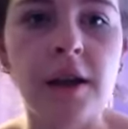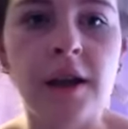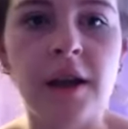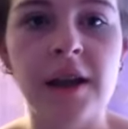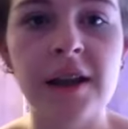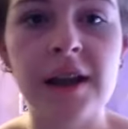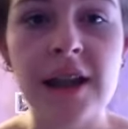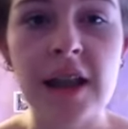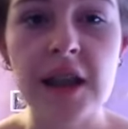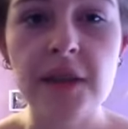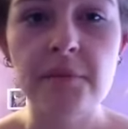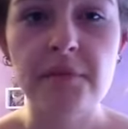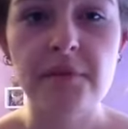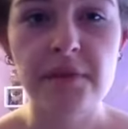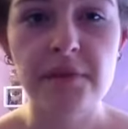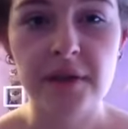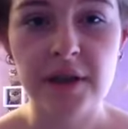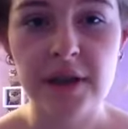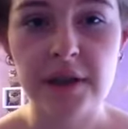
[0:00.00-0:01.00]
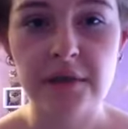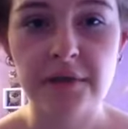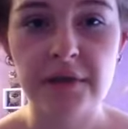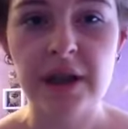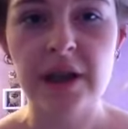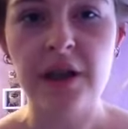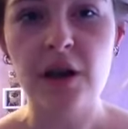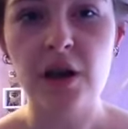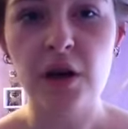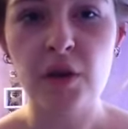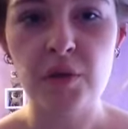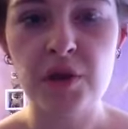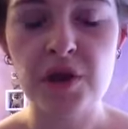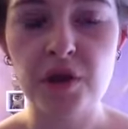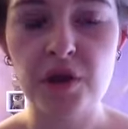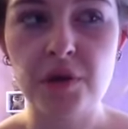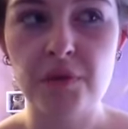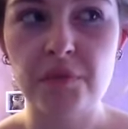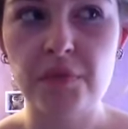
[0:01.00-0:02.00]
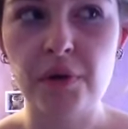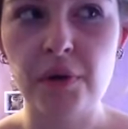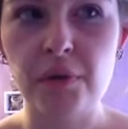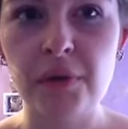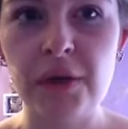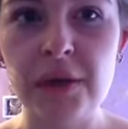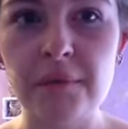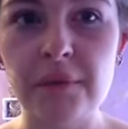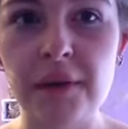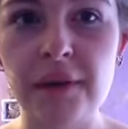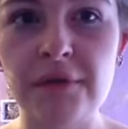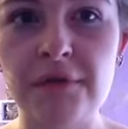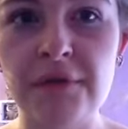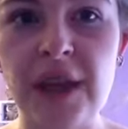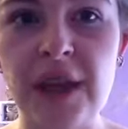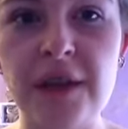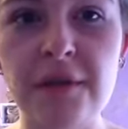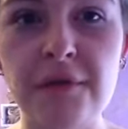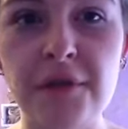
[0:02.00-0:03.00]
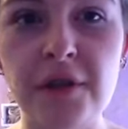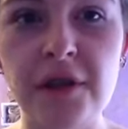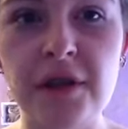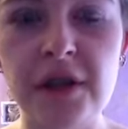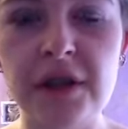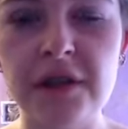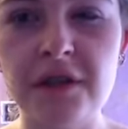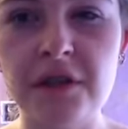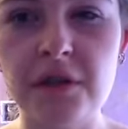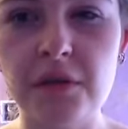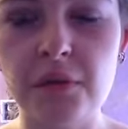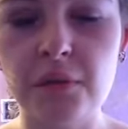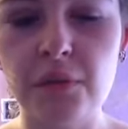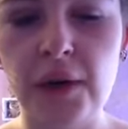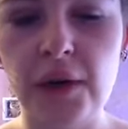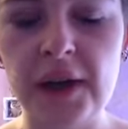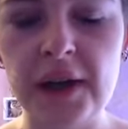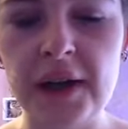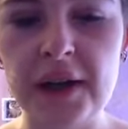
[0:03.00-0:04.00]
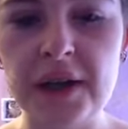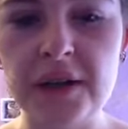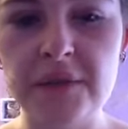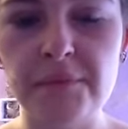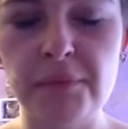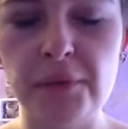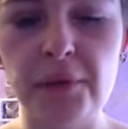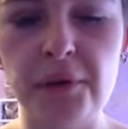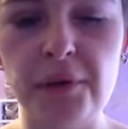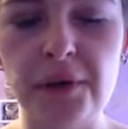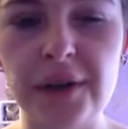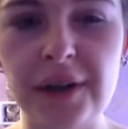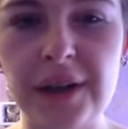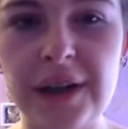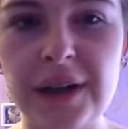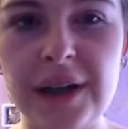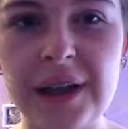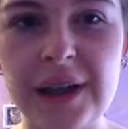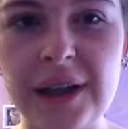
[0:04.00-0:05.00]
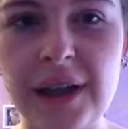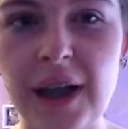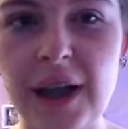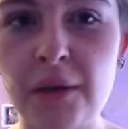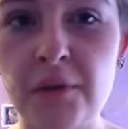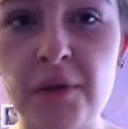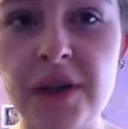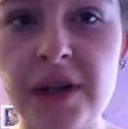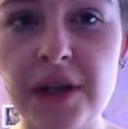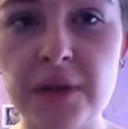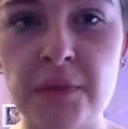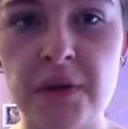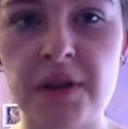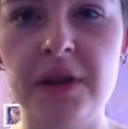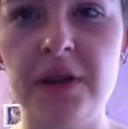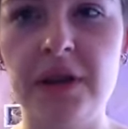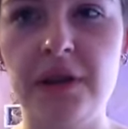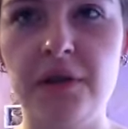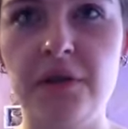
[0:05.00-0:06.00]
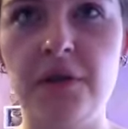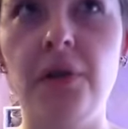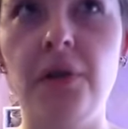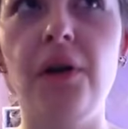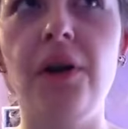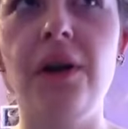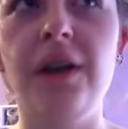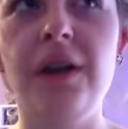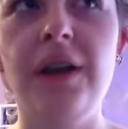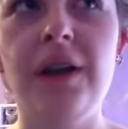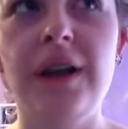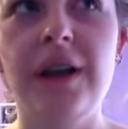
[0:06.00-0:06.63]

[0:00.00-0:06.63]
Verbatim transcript: And the last gift I got, which is probably my favourite in some ways, but like I weren't expecting it at all.